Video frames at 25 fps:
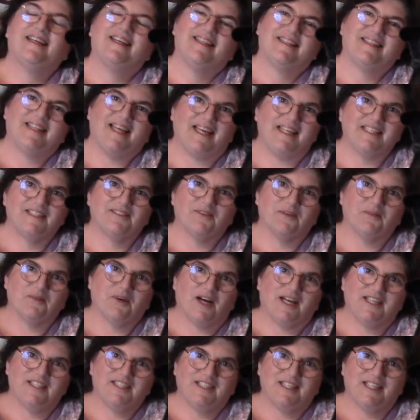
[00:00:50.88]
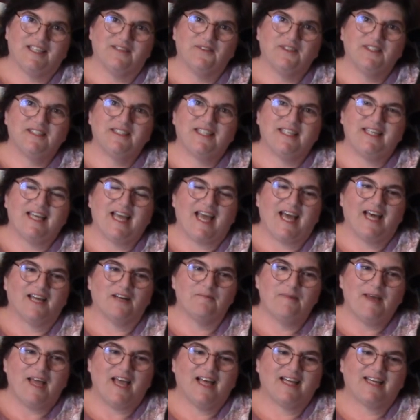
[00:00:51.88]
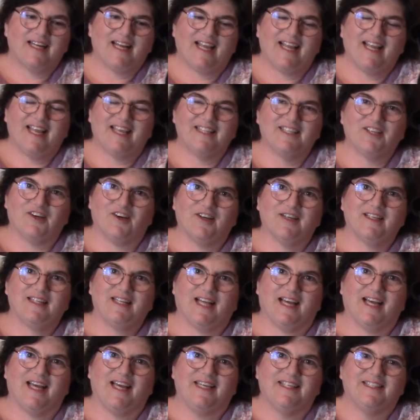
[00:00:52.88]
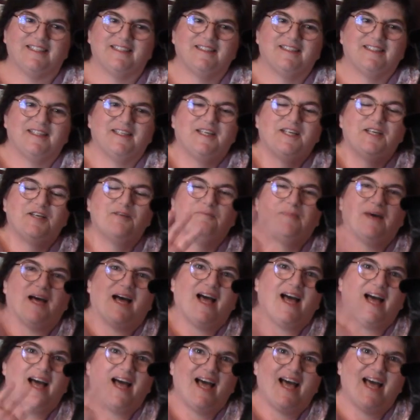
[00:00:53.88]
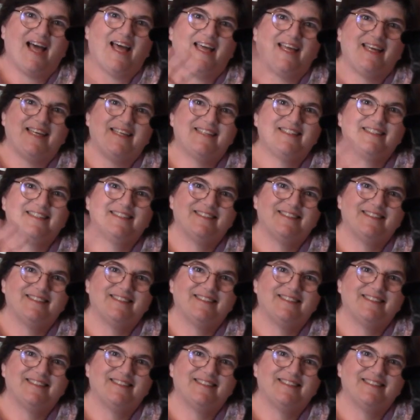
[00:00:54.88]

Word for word: Thanks for watching. We'll see you out about and online. Bye!